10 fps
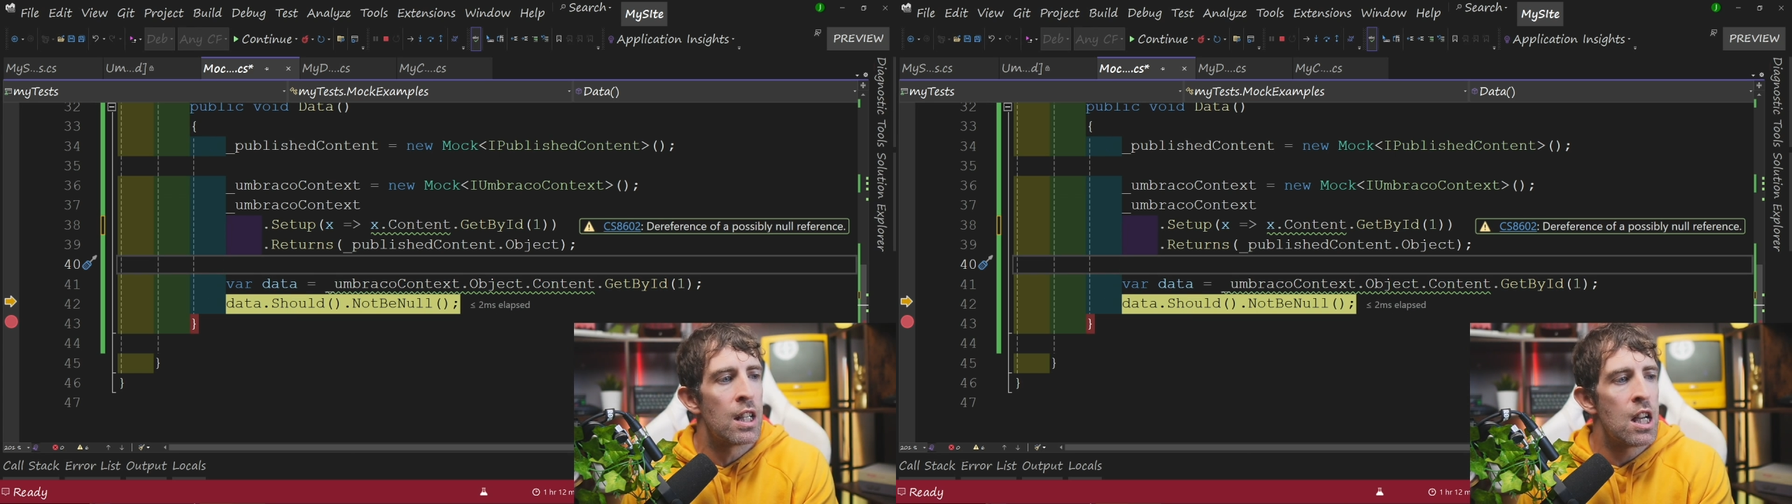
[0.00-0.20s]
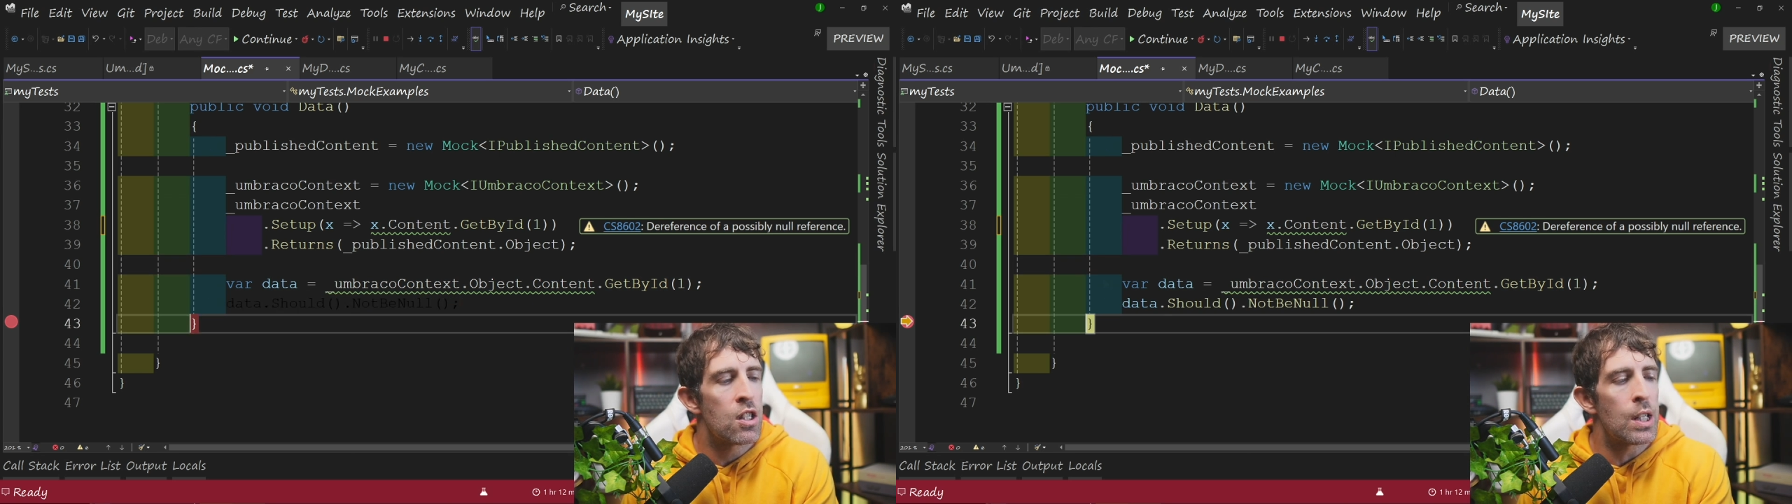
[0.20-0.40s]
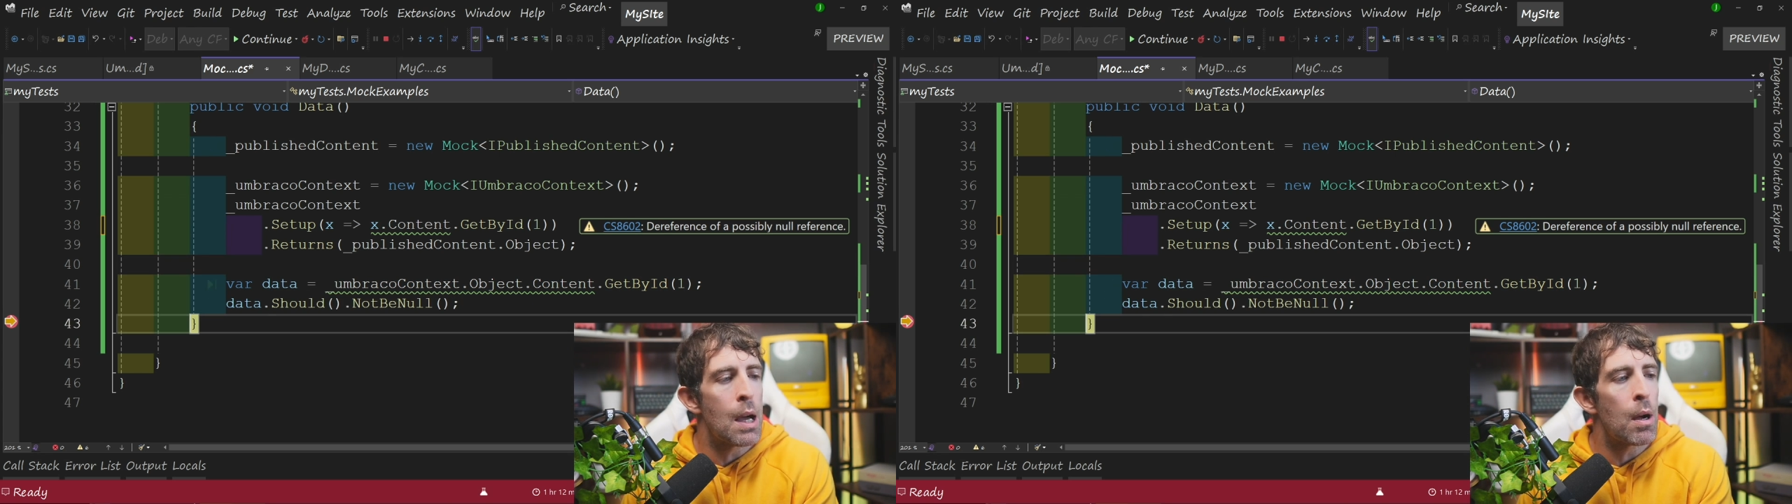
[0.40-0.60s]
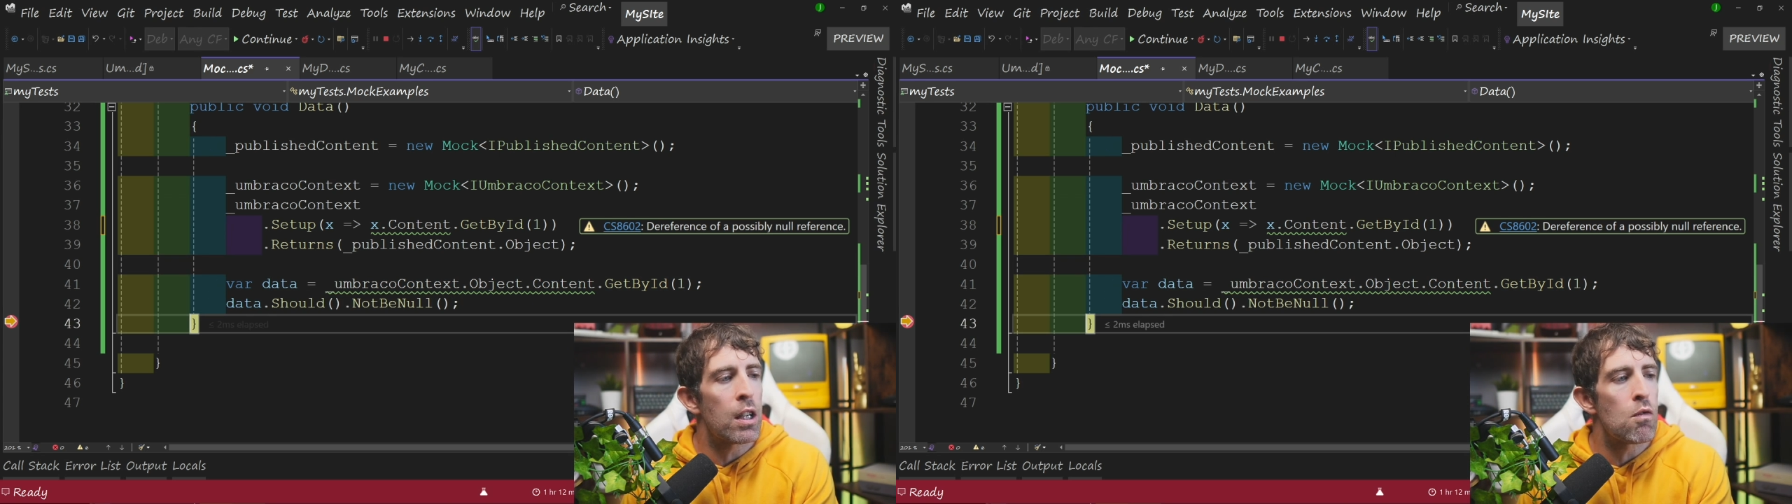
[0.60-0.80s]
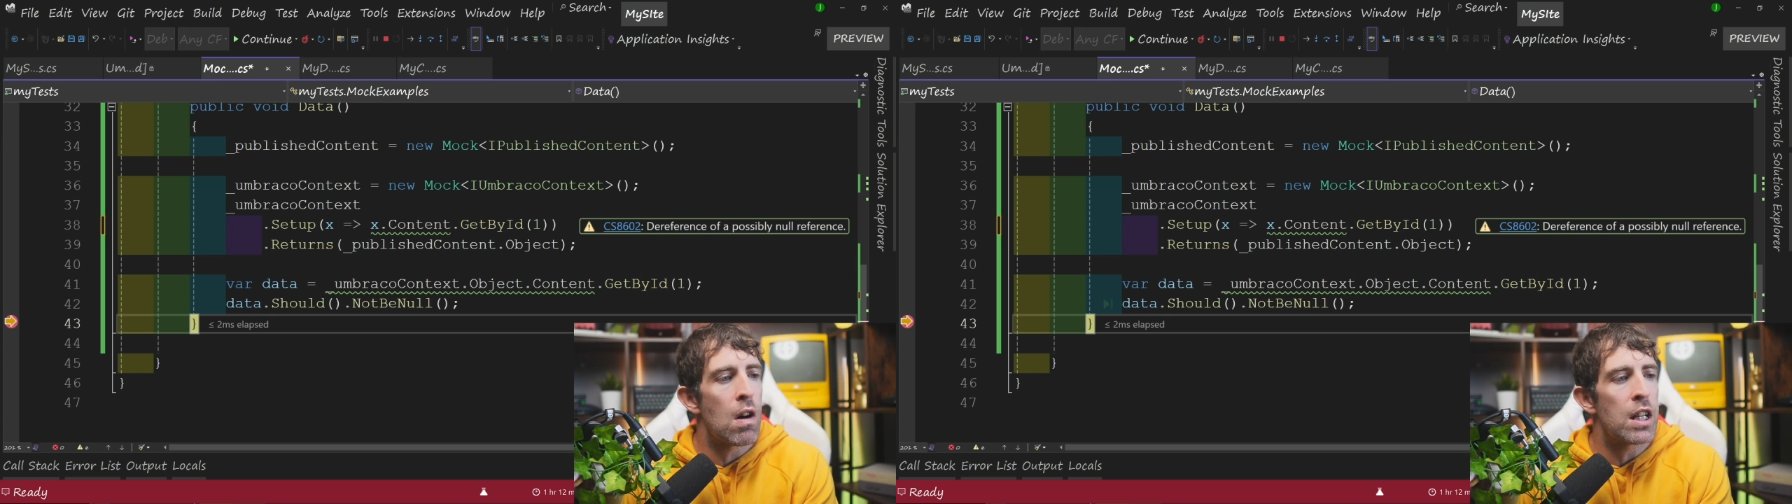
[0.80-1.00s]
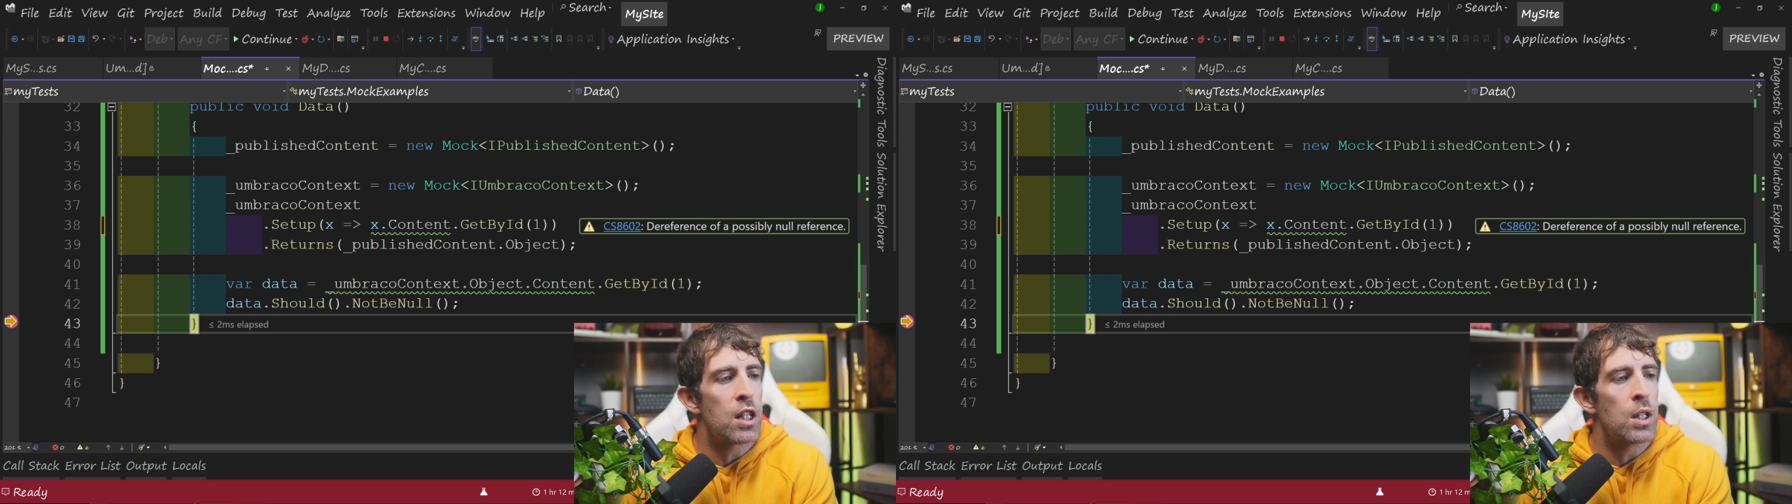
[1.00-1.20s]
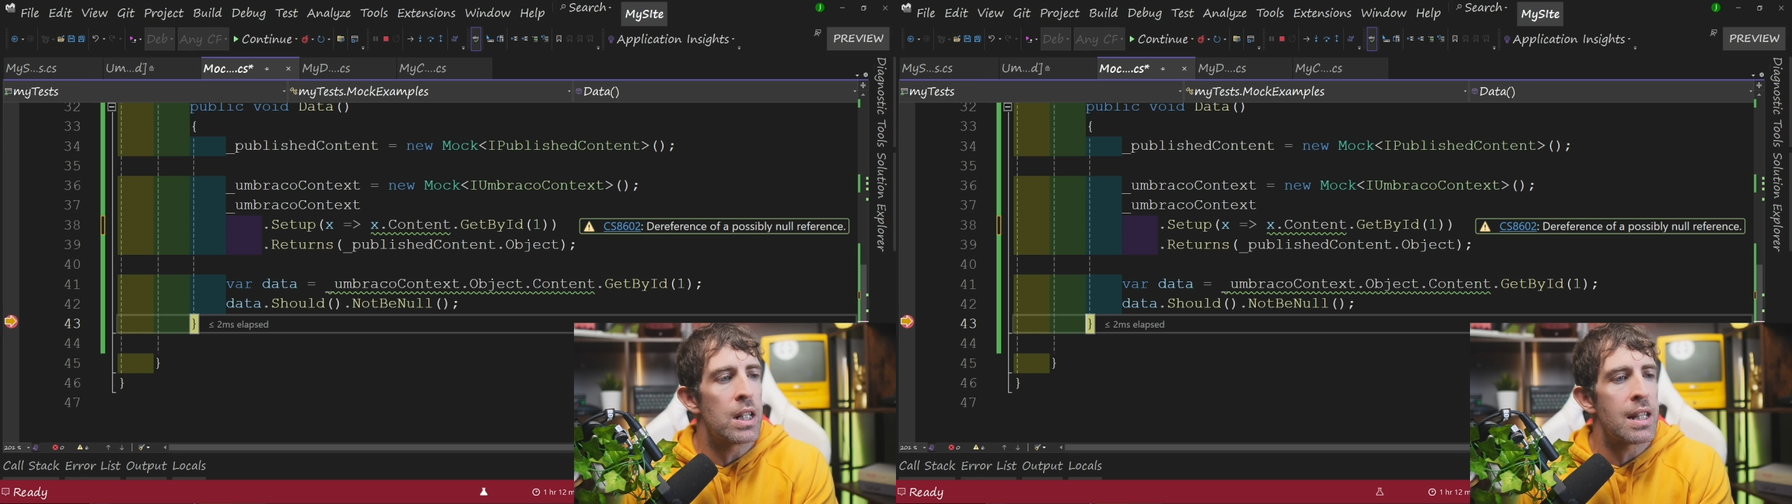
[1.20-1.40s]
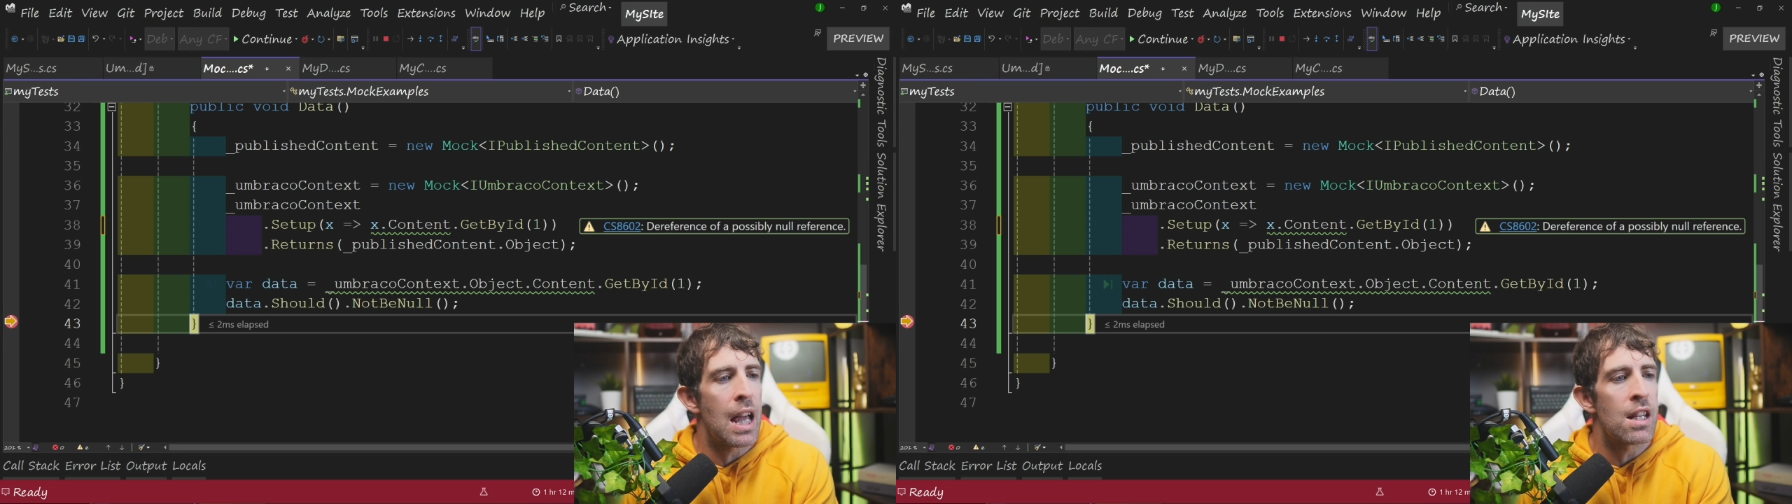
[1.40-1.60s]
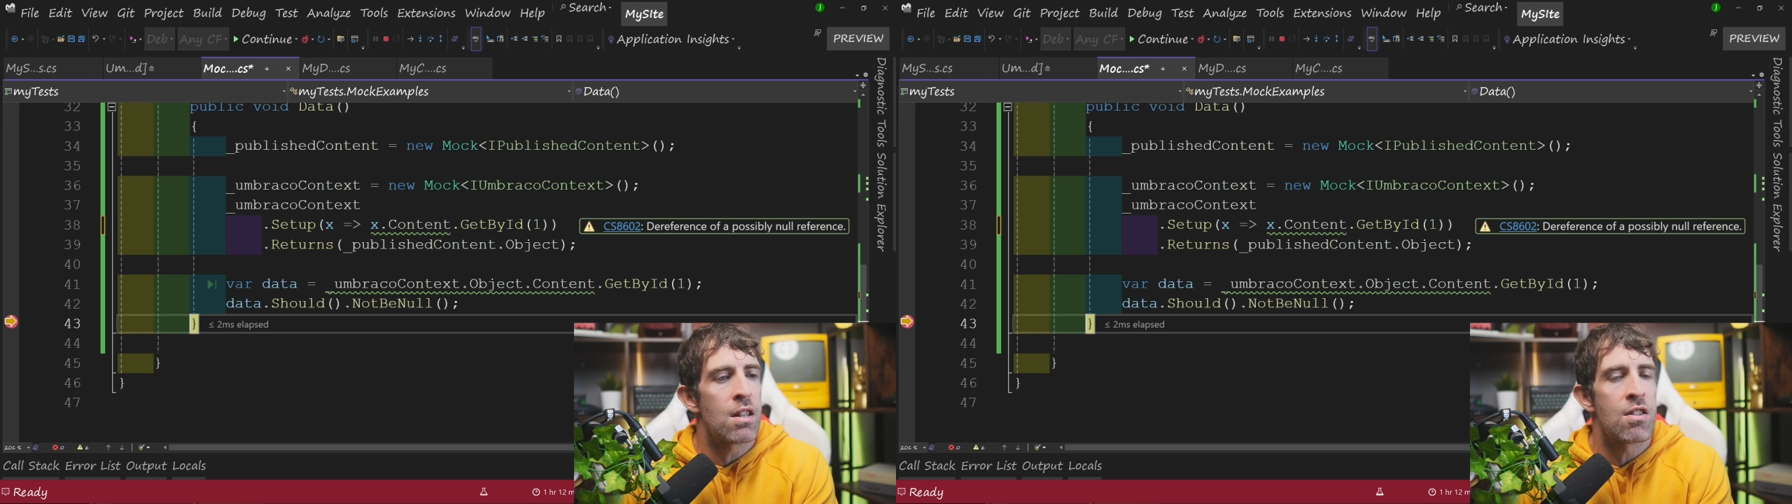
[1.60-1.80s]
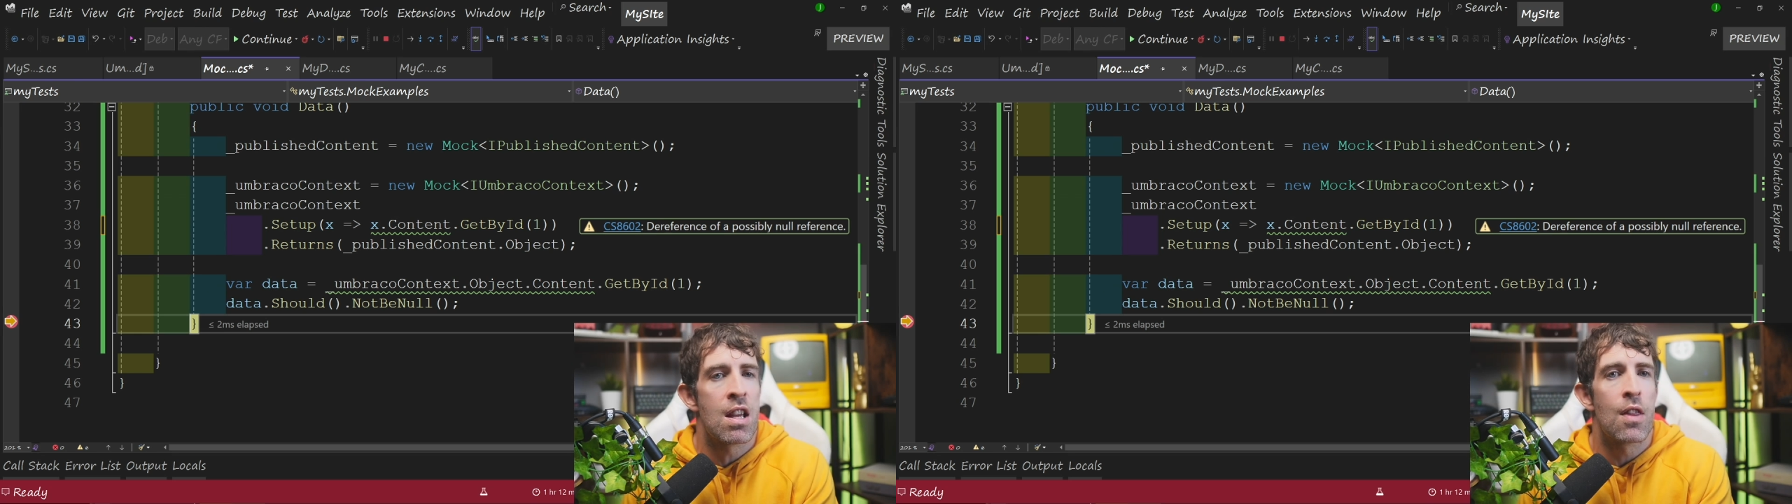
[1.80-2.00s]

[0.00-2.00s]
So now I can write unit tests